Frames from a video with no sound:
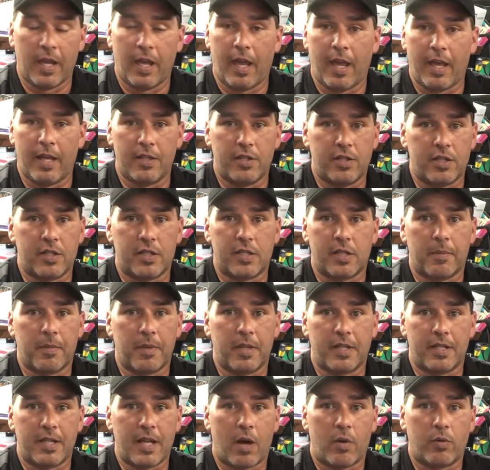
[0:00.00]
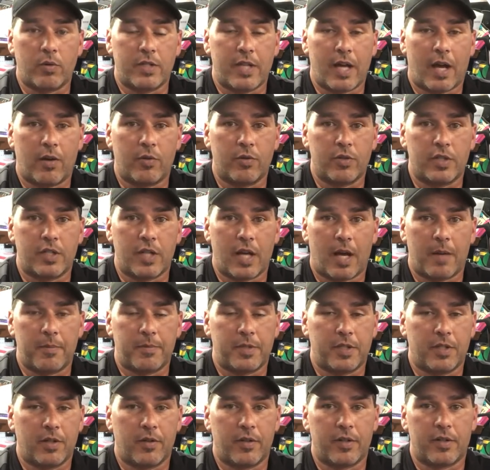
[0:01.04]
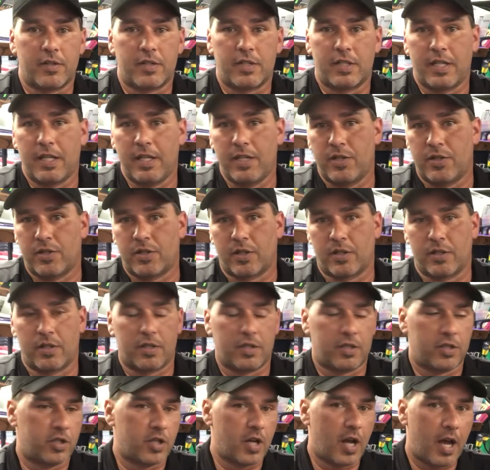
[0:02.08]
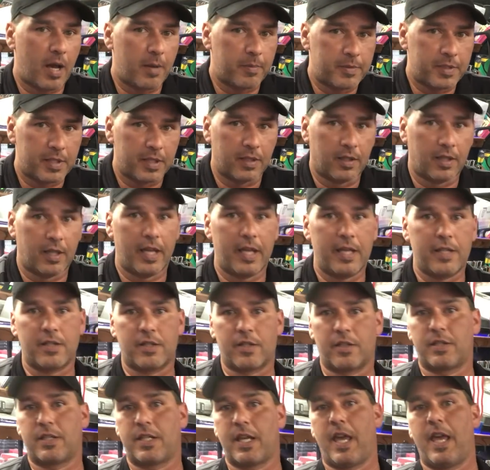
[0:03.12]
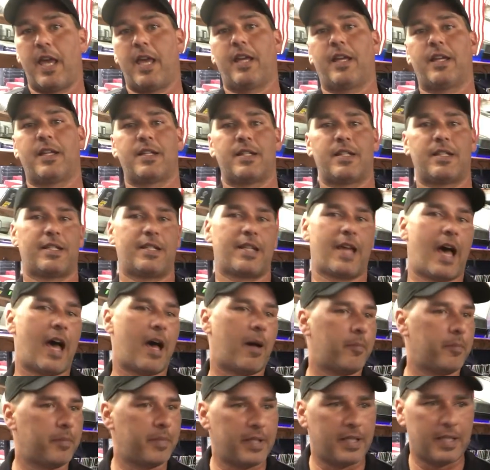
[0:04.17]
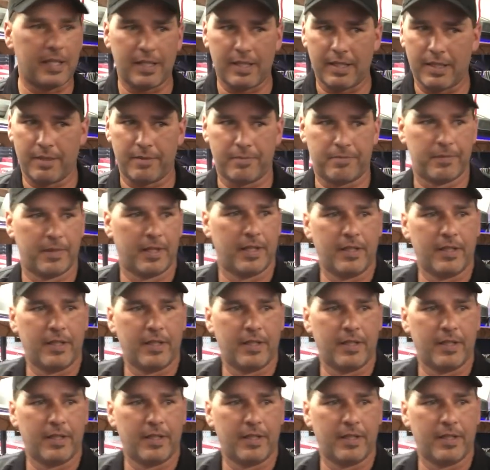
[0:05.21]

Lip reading: And just some of the downtown shops, there's t-shirt shops and laser tag and zombie,